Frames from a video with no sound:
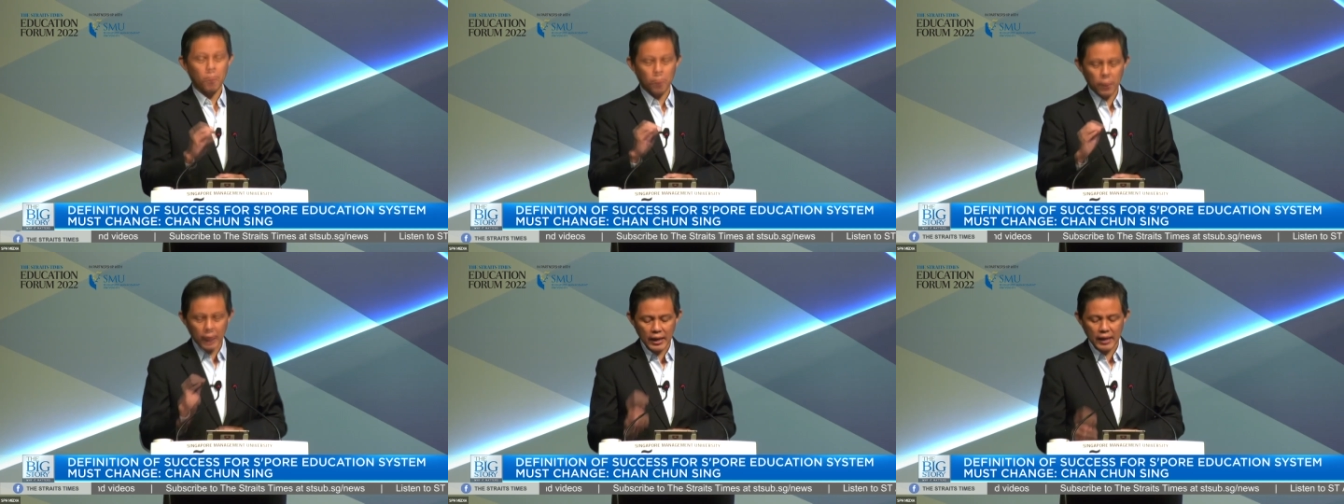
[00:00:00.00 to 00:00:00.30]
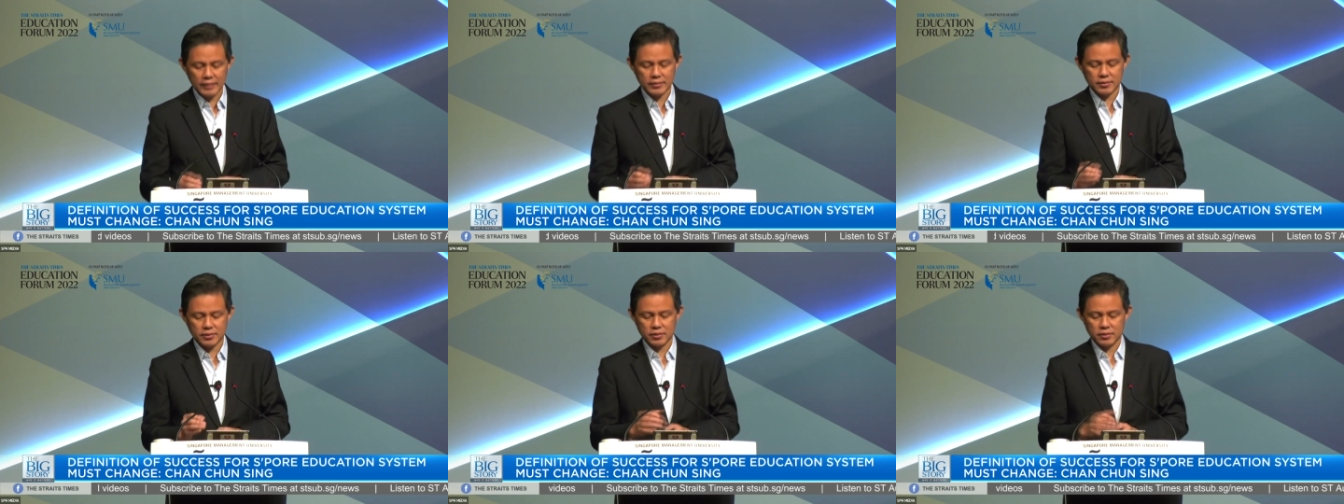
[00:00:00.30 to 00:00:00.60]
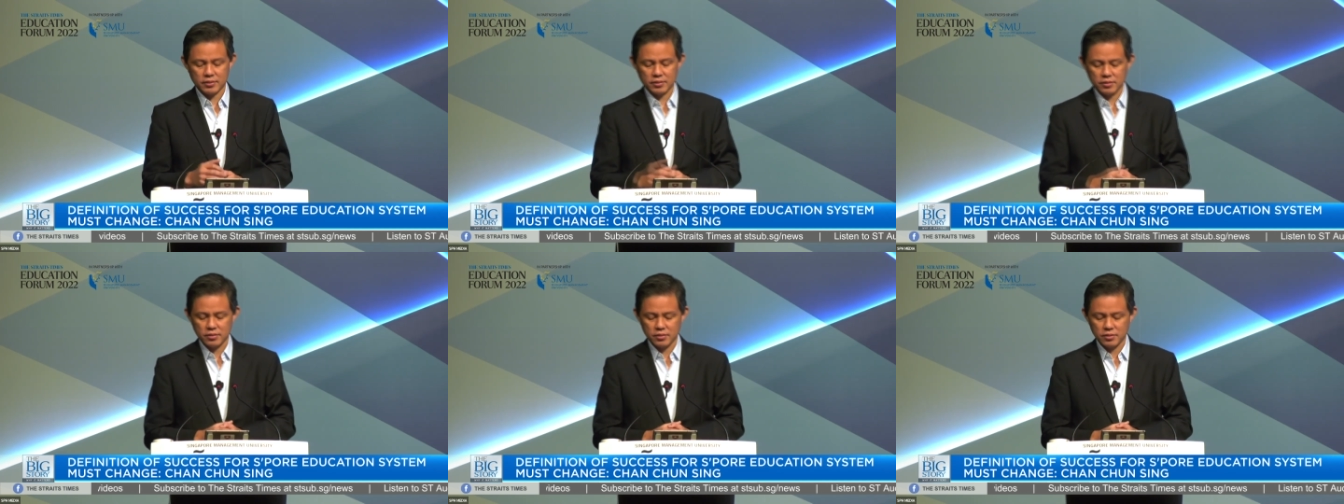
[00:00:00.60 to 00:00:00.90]

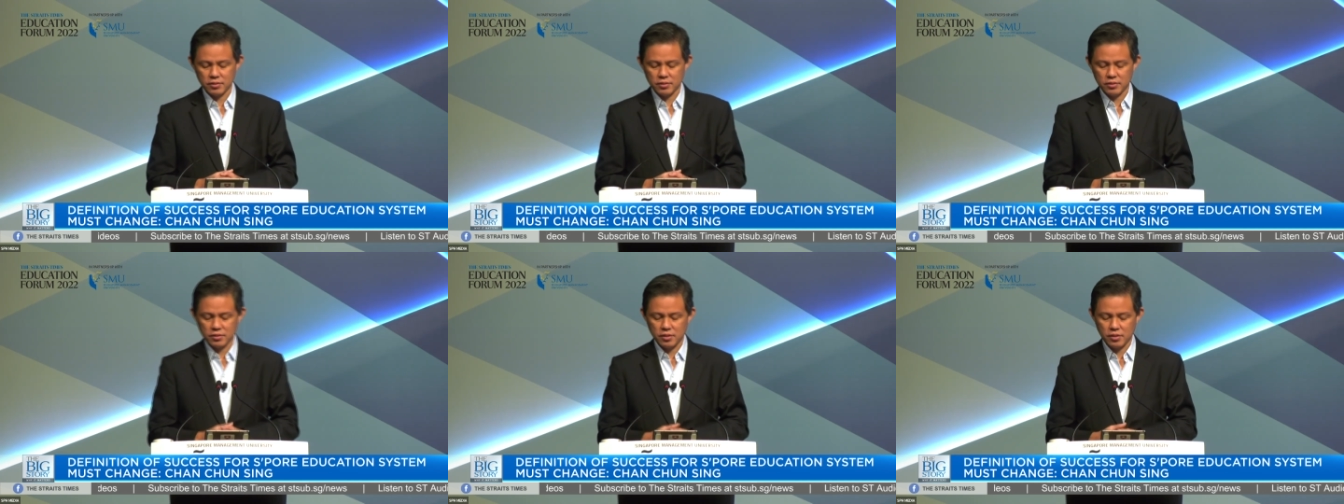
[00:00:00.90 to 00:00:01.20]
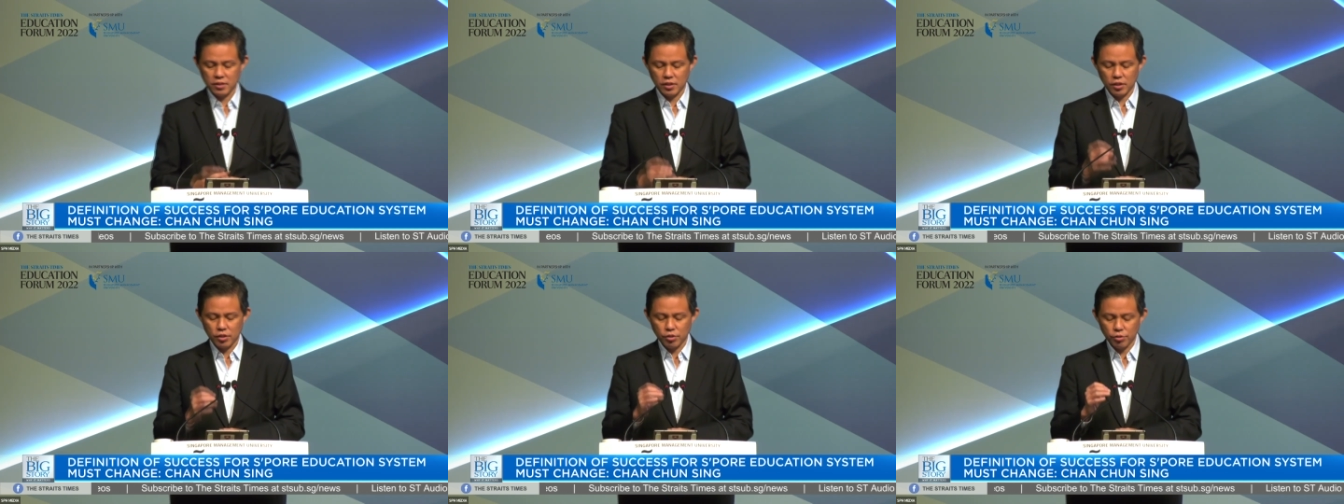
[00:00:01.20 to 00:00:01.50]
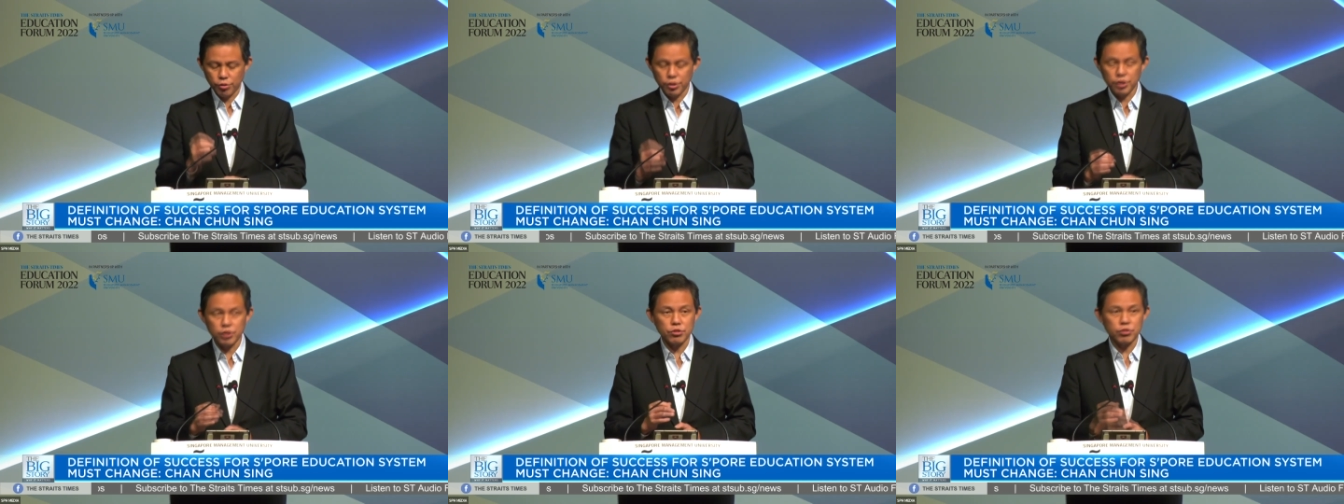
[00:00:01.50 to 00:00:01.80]
plus
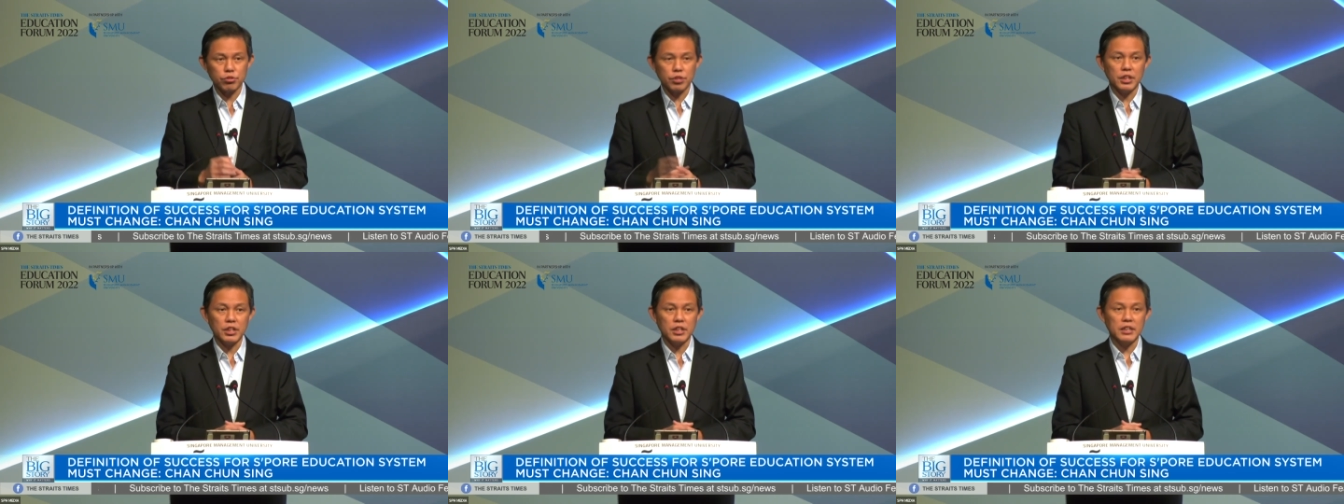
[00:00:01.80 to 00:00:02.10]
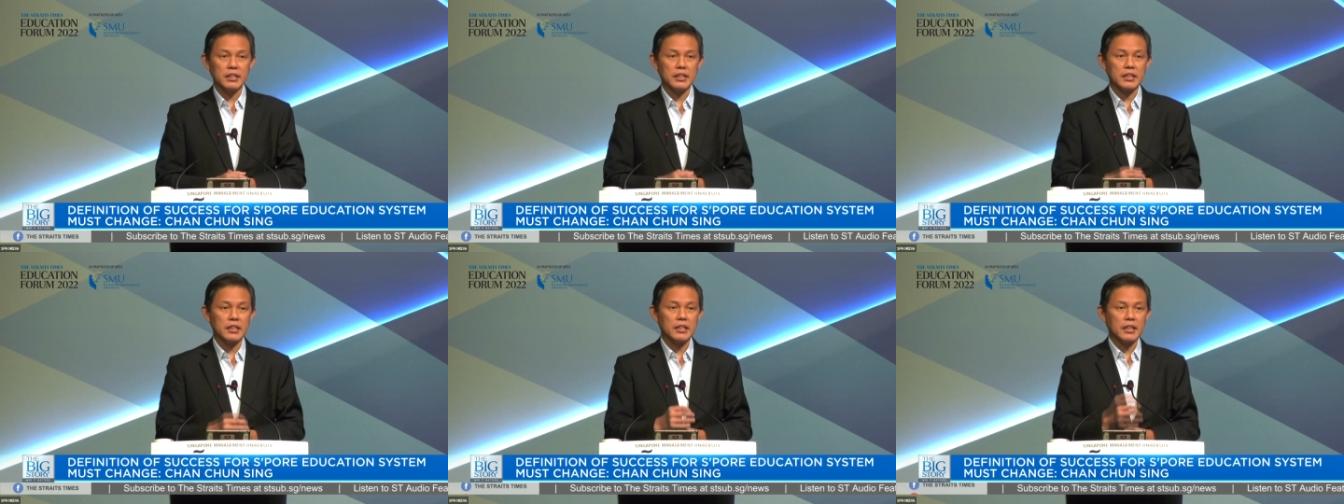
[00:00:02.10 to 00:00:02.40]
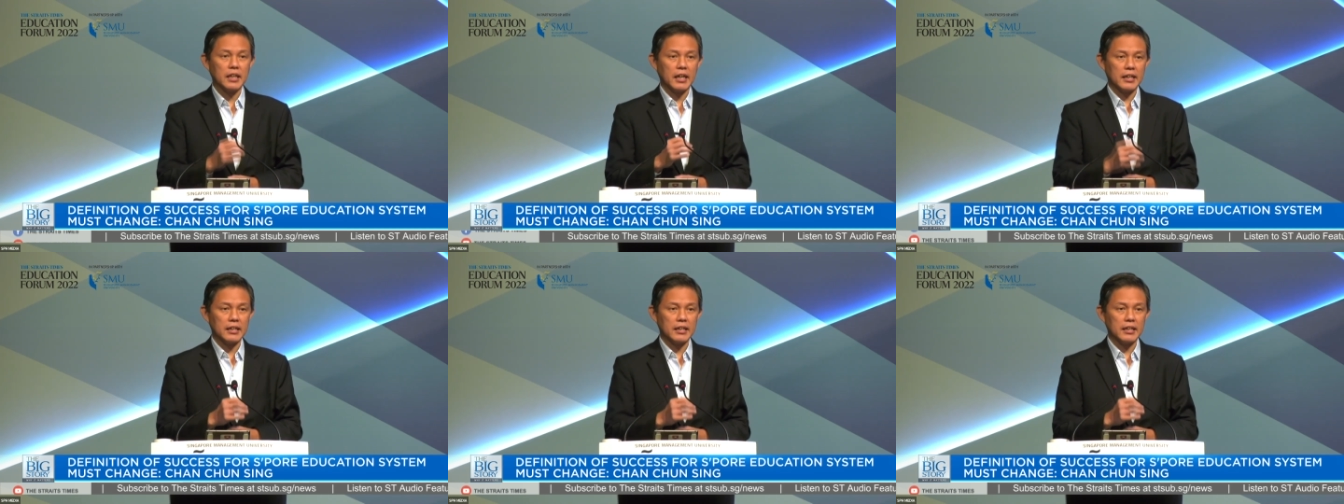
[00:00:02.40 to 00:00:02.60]
retraining